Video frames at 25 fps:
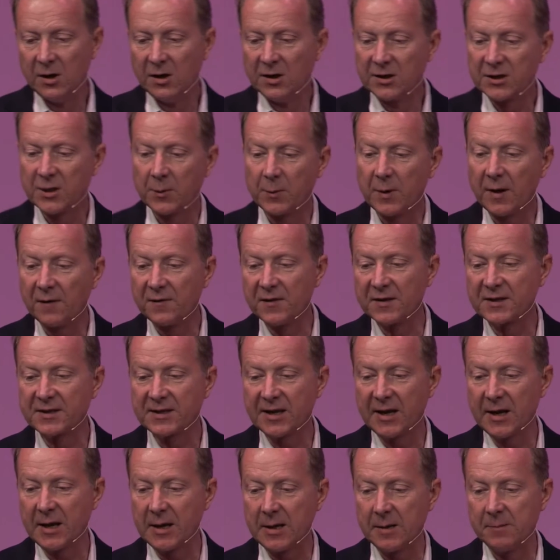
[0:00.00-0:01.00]
So we have the
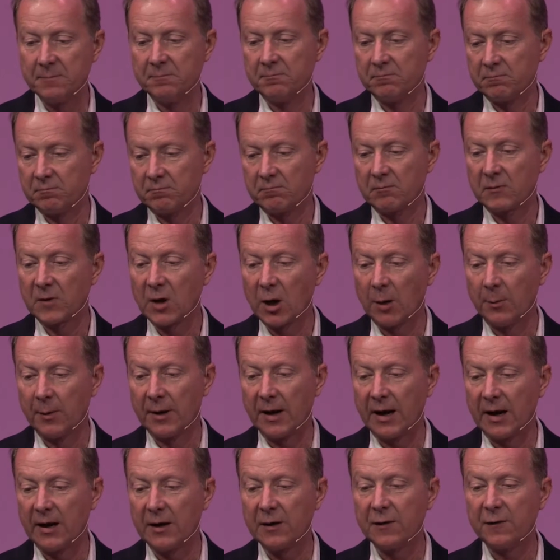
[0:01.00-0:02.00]
same common
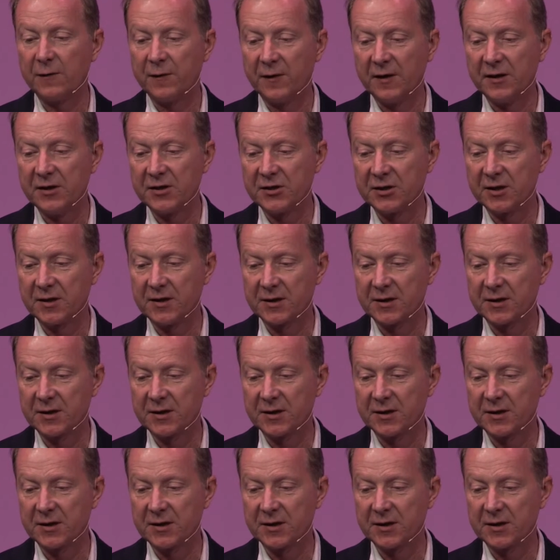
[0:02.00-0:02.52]
eye feature,